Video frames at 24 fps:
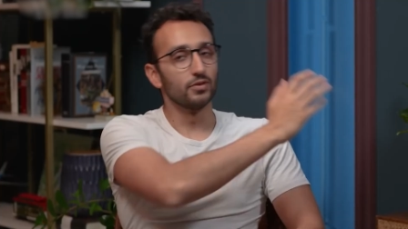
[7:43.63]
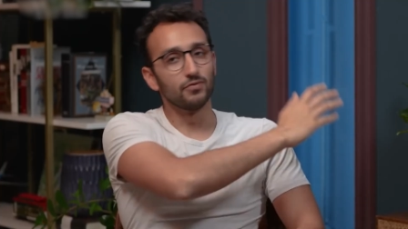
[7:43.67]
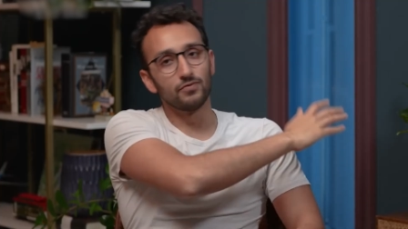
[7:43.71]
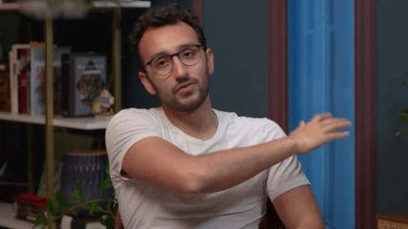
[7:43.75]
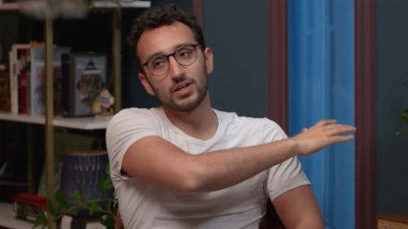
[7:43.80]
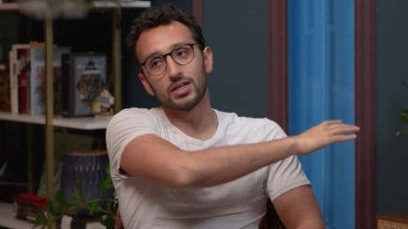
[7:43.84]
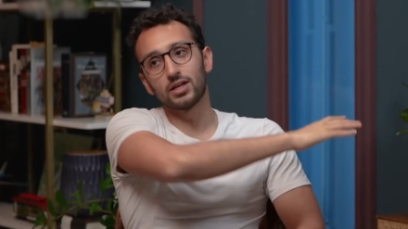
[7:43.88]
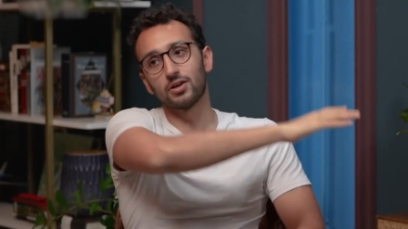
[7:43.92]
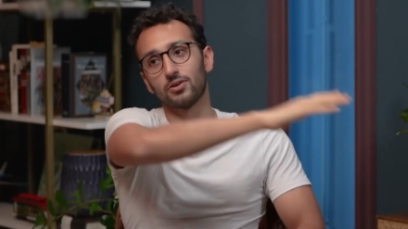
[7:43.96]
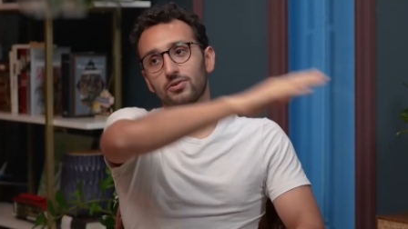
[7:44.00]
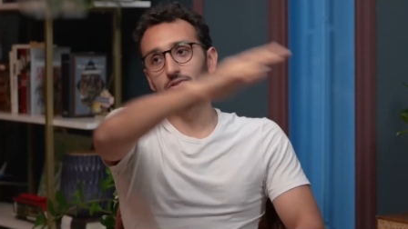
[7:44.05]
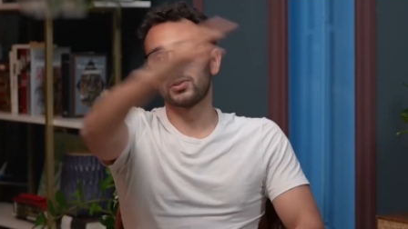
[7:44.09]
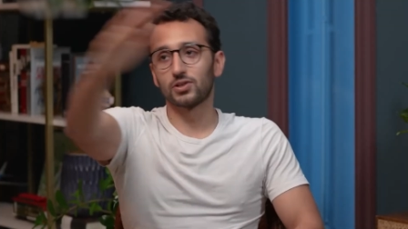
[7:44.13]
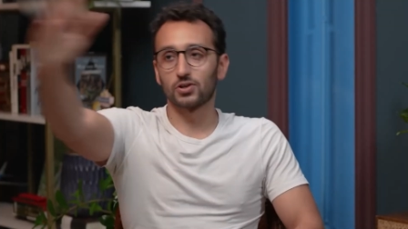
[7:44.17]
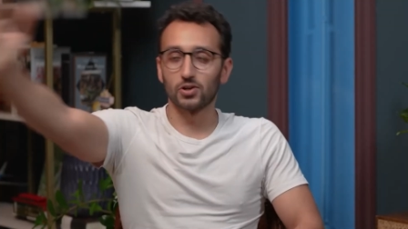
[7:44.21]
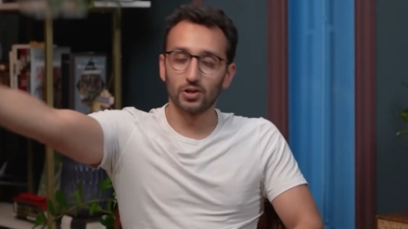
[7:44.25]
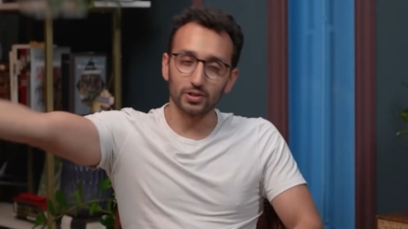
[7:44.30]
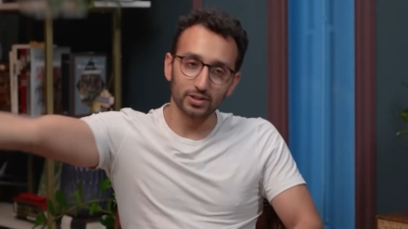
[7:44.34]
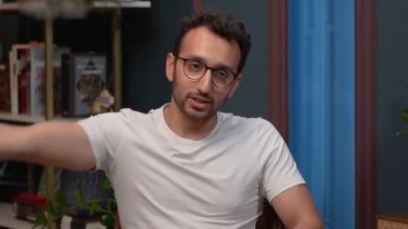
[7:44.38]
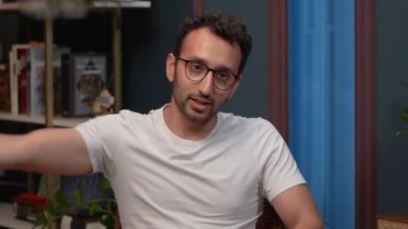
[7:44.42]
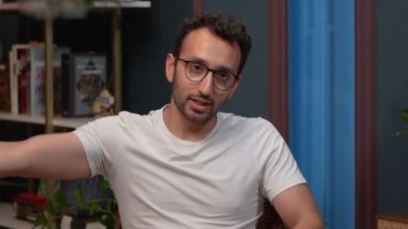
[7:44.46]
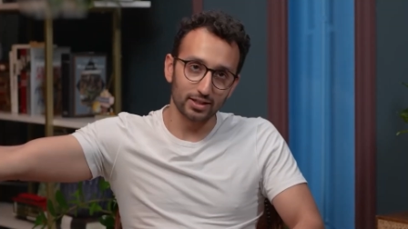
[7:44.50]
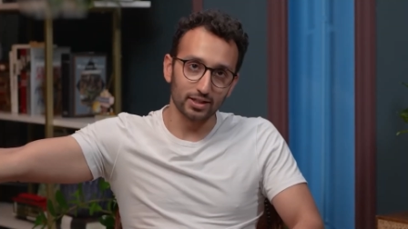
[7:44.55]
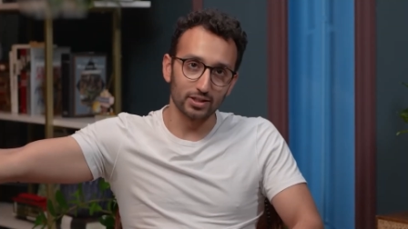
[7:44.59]
videos, the
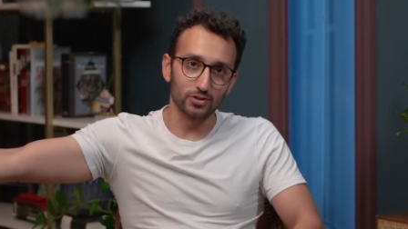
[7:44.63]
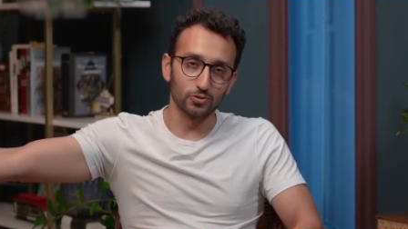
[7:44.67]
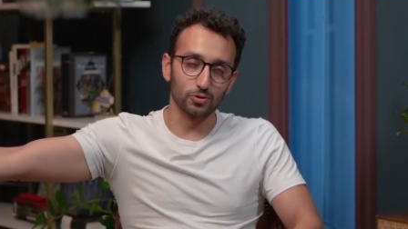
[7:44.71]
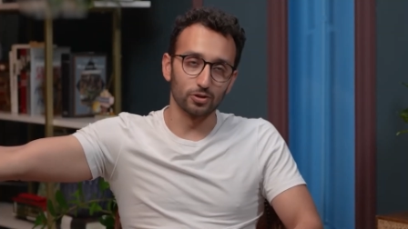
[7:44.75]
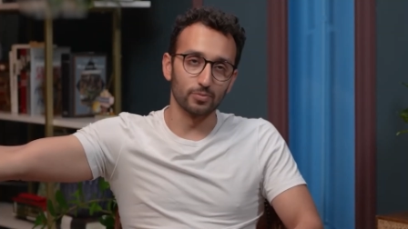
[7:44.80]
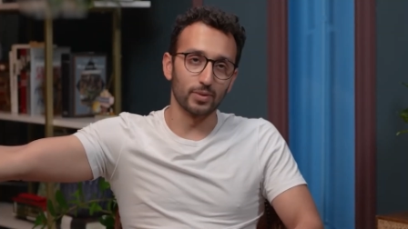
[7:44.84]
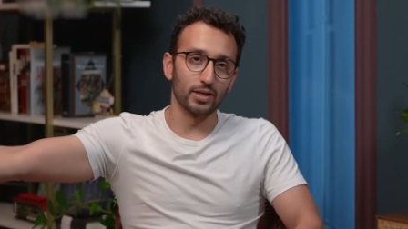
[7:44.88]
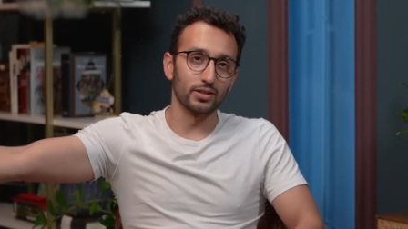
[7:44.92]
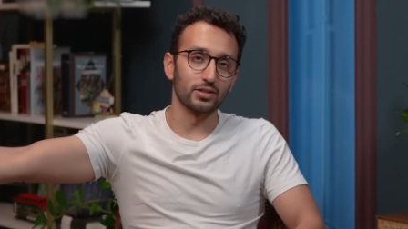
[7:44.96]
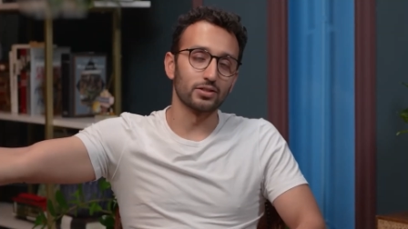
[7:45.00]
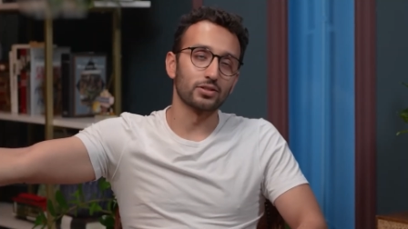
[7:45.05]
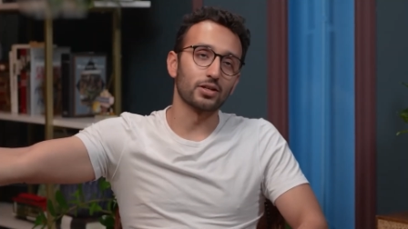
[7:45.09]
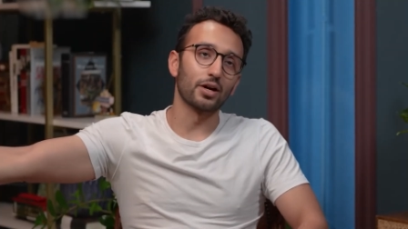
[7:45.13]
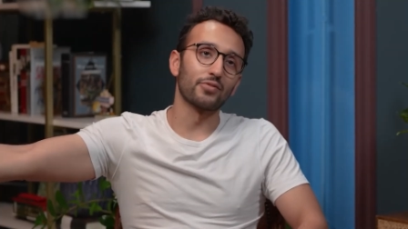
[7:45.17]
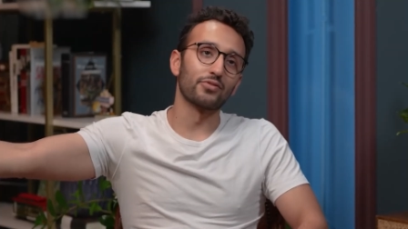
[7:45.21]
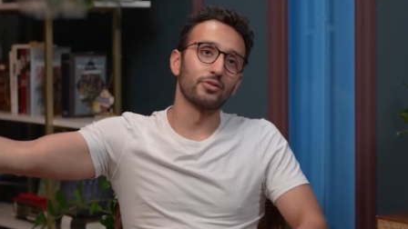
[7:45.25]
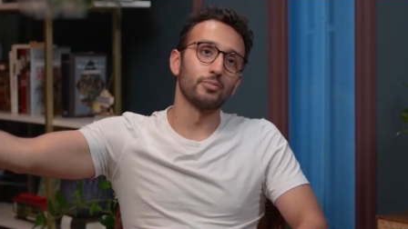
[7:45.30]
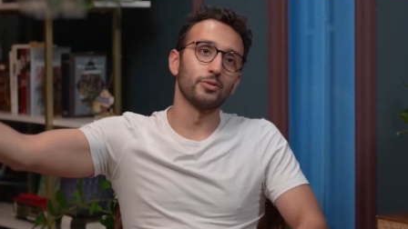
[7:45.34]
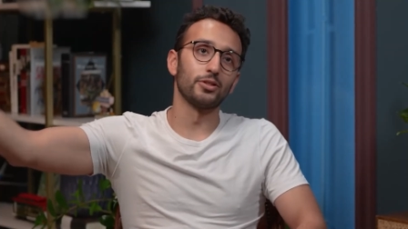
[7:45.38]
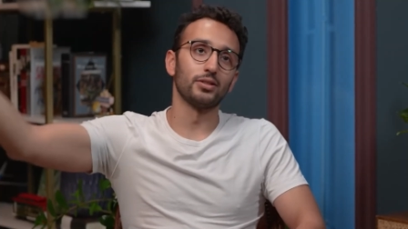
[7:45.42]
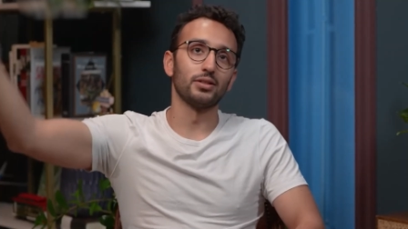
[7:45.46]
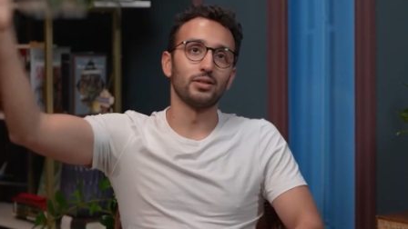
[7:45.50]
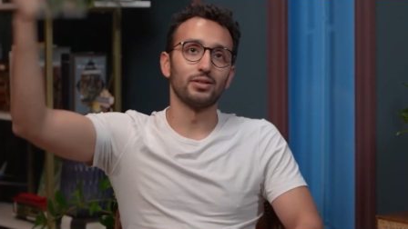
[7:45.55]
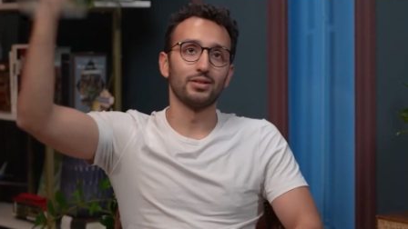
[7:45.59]
content is all about
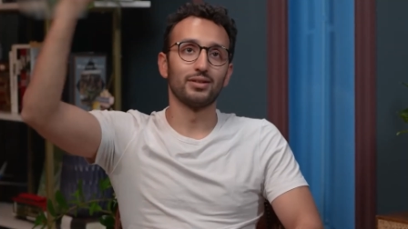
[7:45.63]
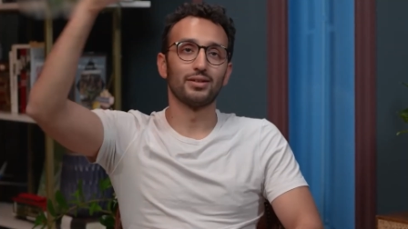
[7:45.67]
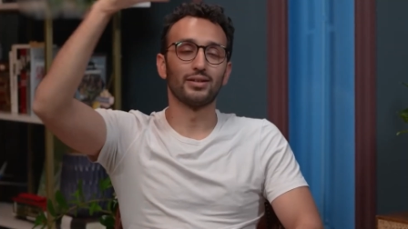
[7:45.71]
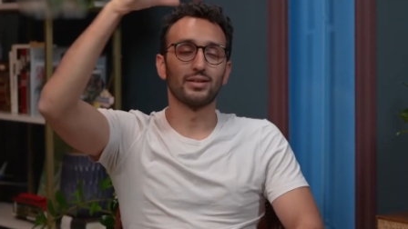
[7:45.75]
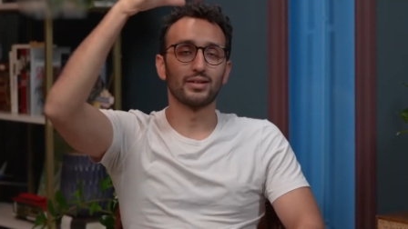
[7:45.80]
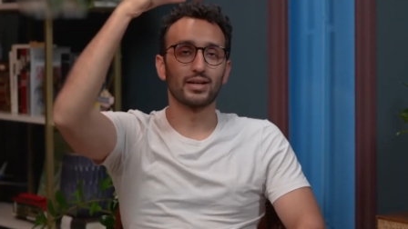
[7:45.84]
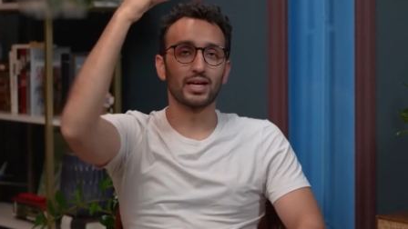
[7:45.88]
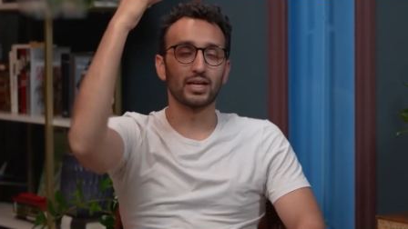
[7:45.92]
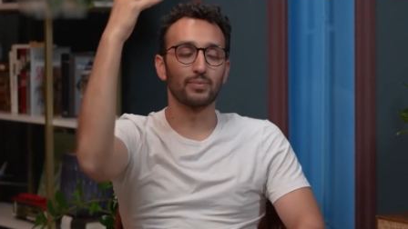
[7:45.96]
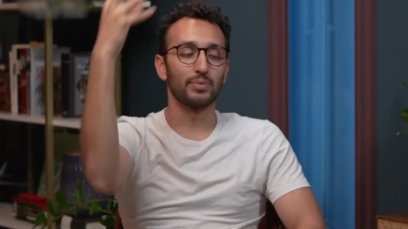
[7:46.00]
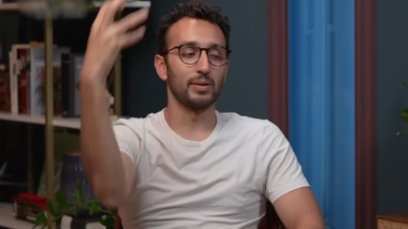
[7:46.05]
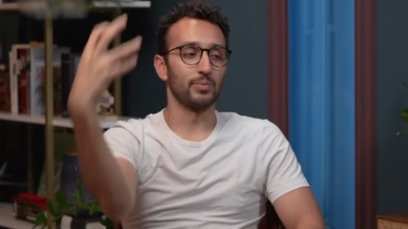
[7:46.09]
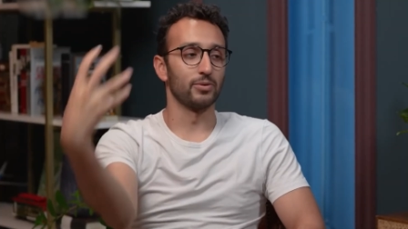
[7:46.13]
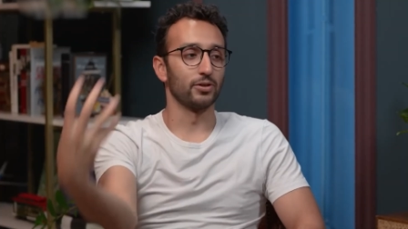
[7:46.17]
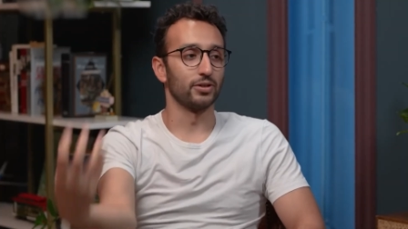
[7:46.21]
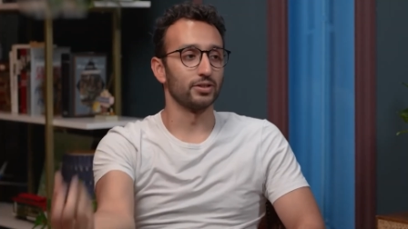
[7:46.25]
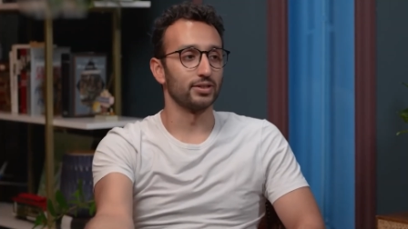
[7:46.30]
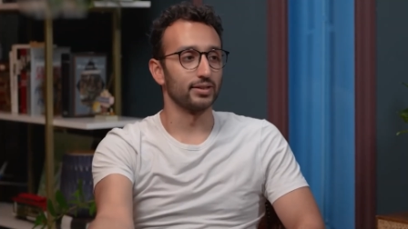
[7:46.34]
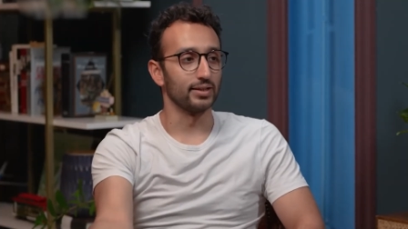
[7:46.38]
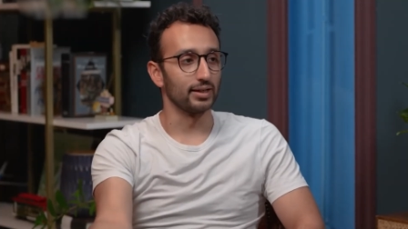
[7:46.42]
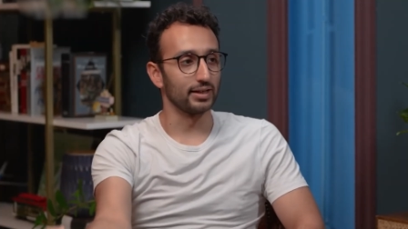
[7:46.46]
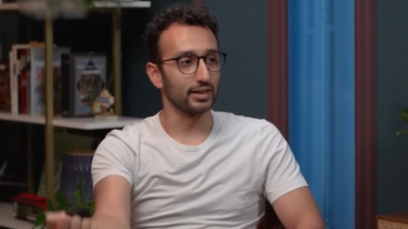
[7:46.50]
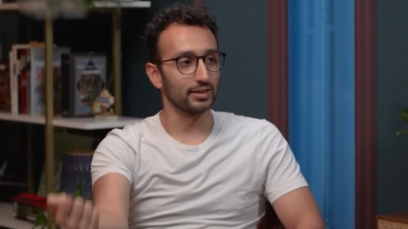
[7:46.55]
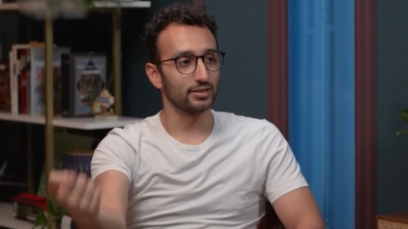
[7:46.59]
discoverable, getting people onto
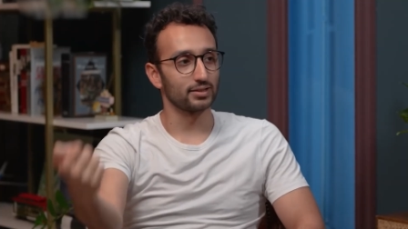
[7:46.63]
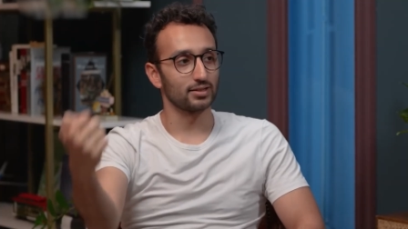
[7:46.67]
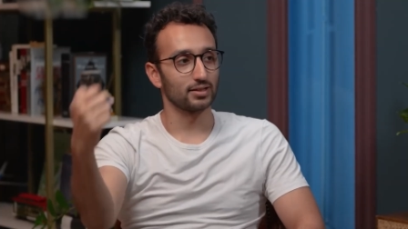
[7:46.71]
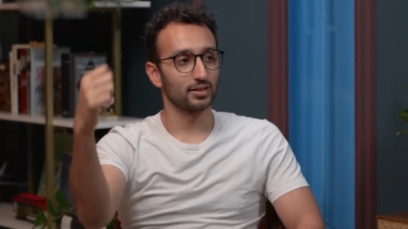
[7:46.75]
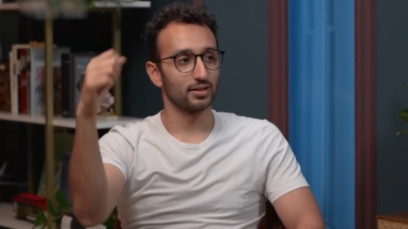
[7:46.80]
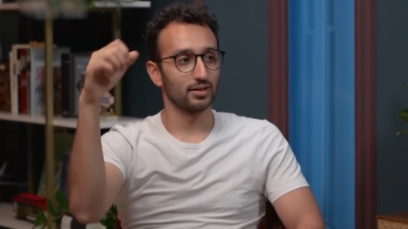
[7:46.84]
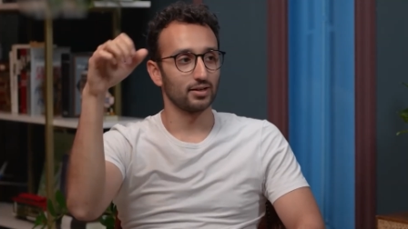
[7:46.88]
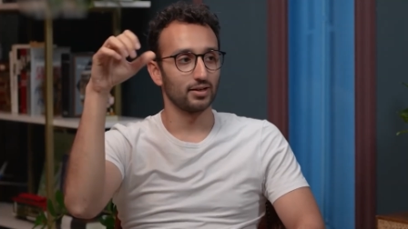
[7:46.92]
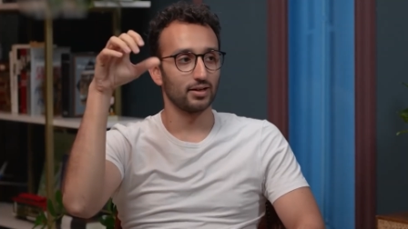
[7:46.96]
the list.